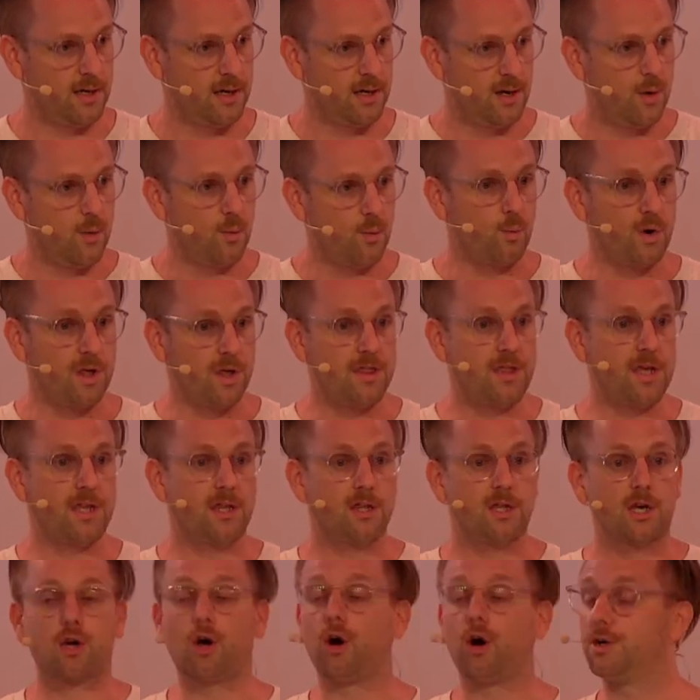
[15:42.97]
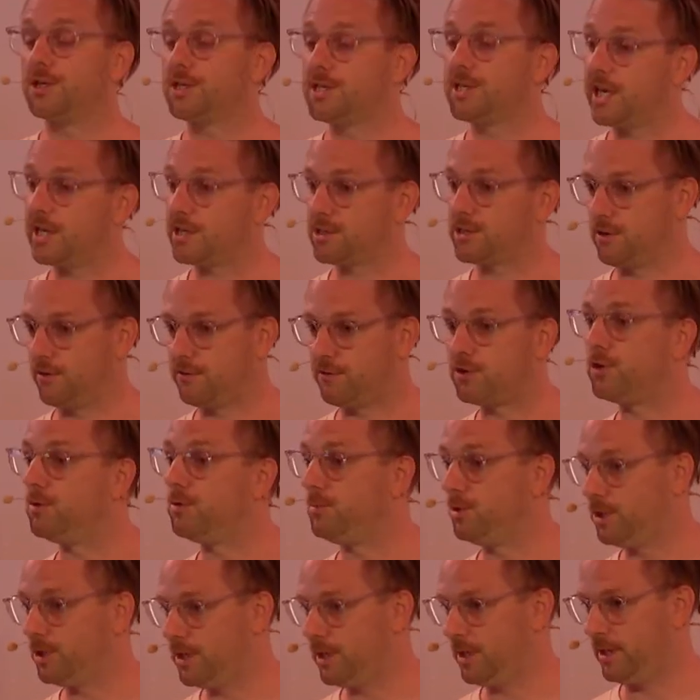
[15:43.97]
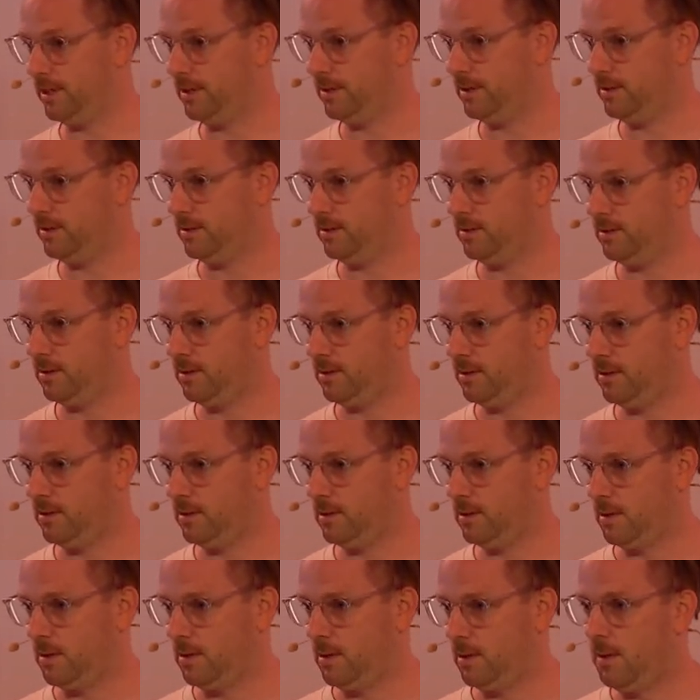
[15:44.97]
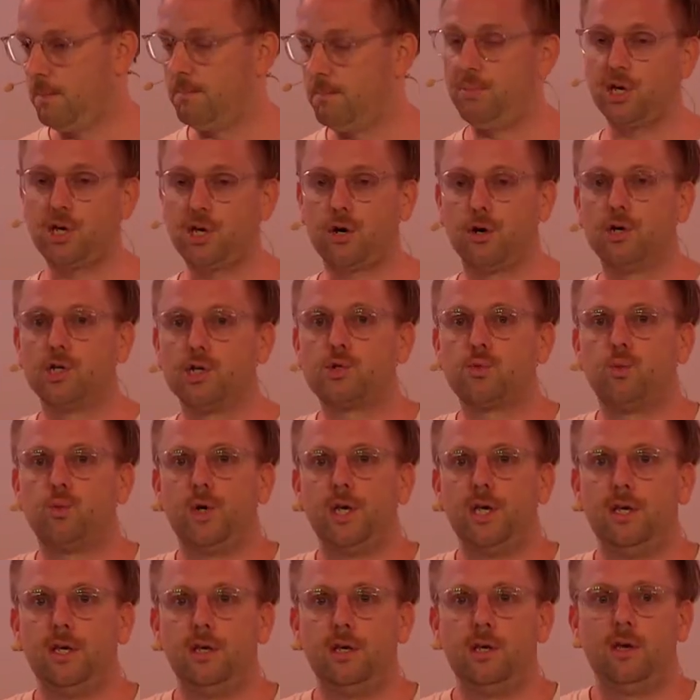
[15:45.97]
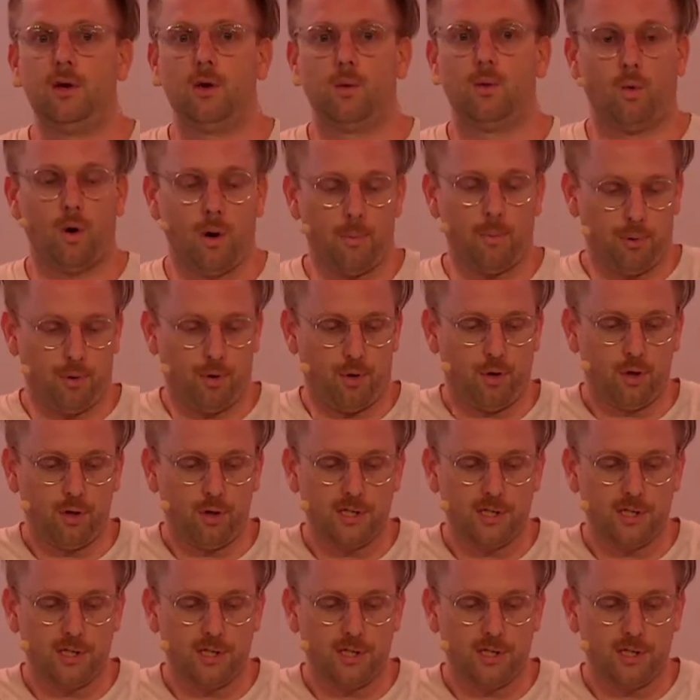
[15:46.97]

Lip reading: within the context of community. Because what Paul is